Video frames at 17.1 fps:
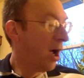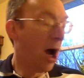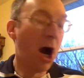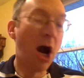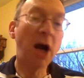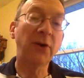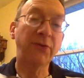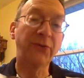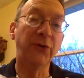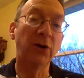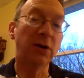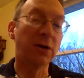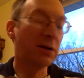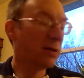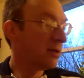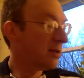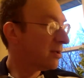Artful,
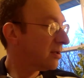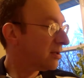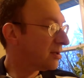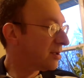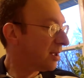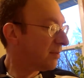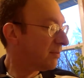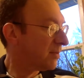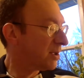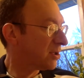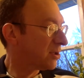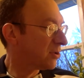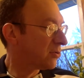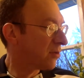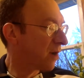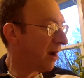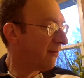said
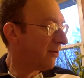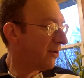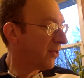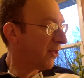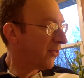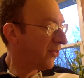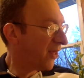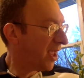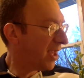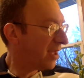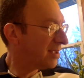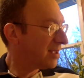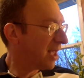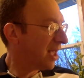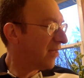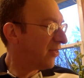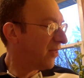Mrs. Driver, the
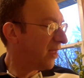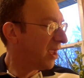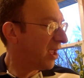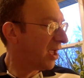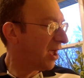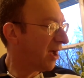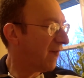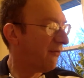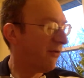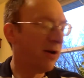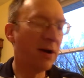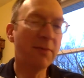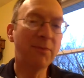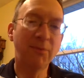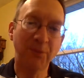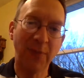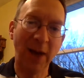things they think of,
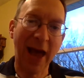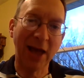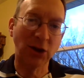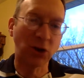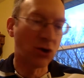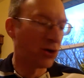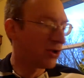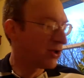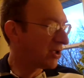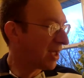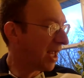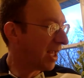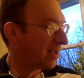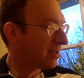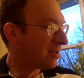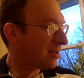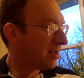badger
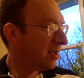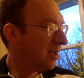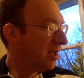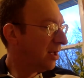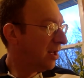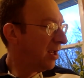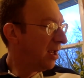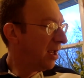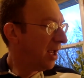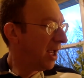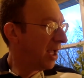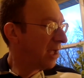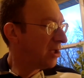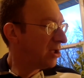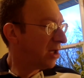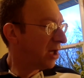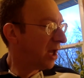sets.
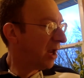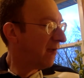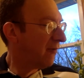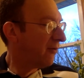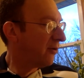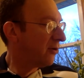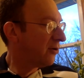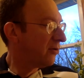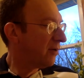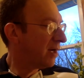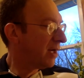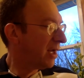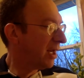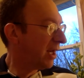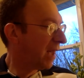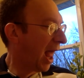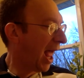And she gave her
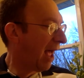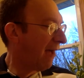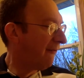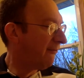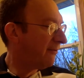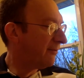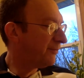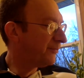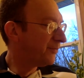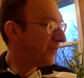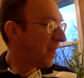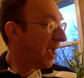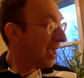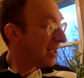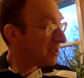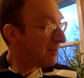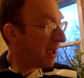creaking laugh.
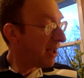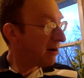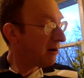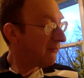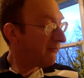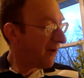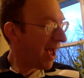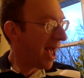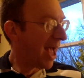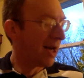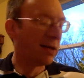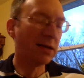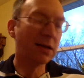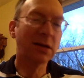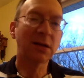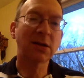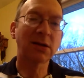As a matter of fact,
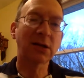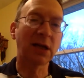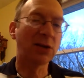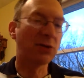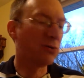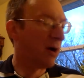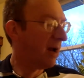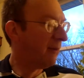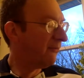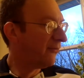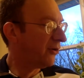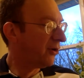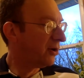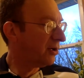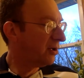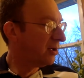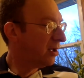said
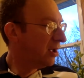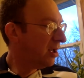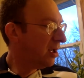Crabfur,